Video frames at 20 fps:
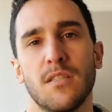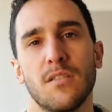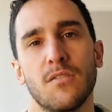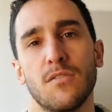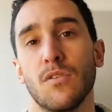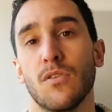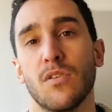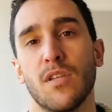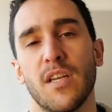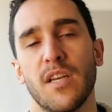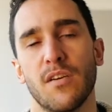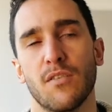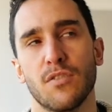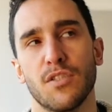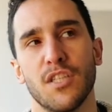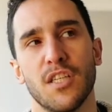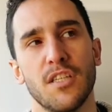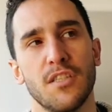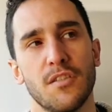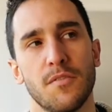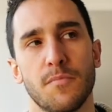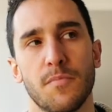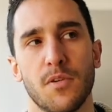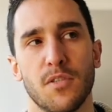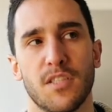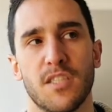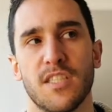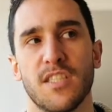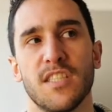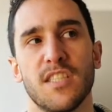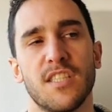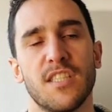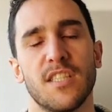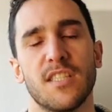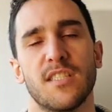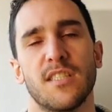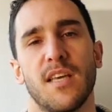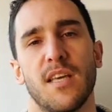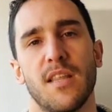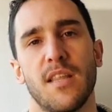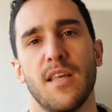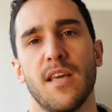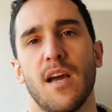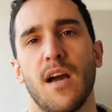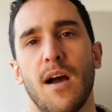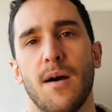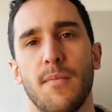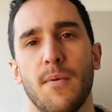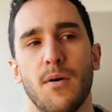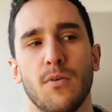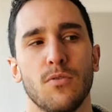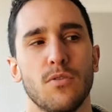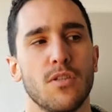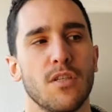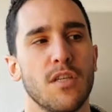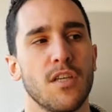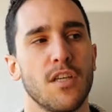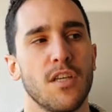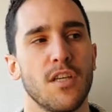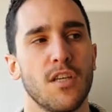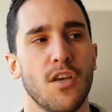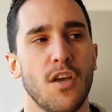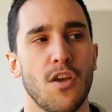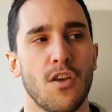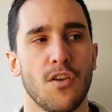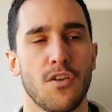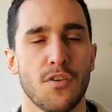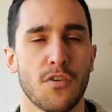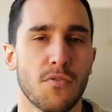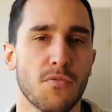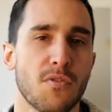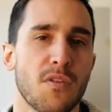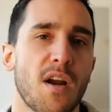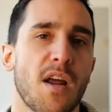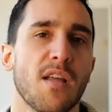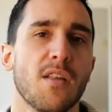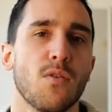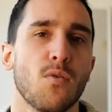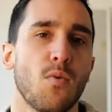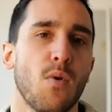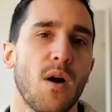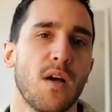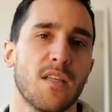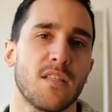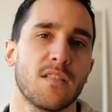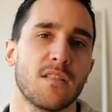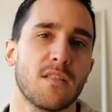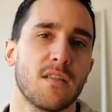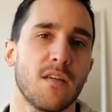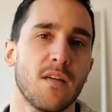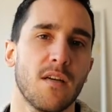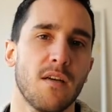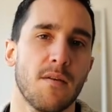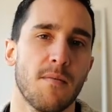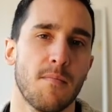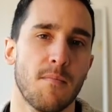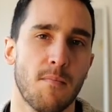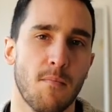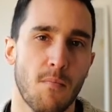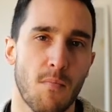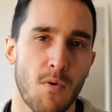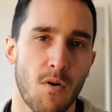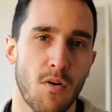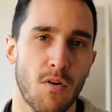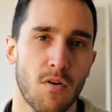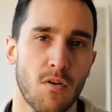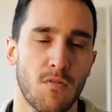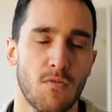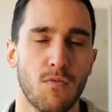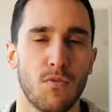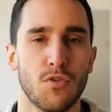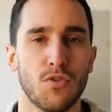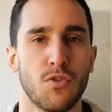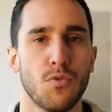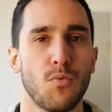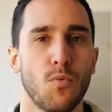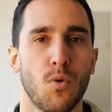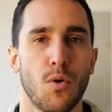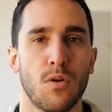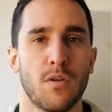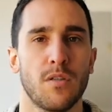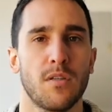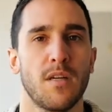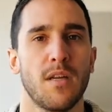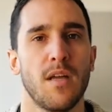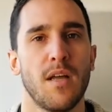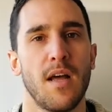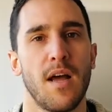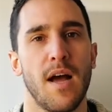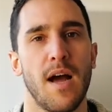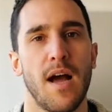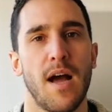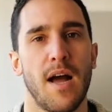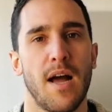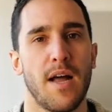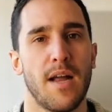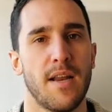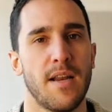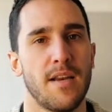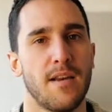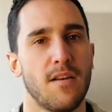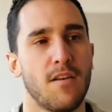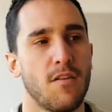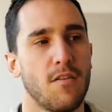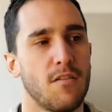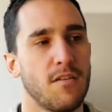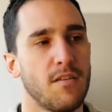So the negotiation process is just the idea about you try to ask more of what you want and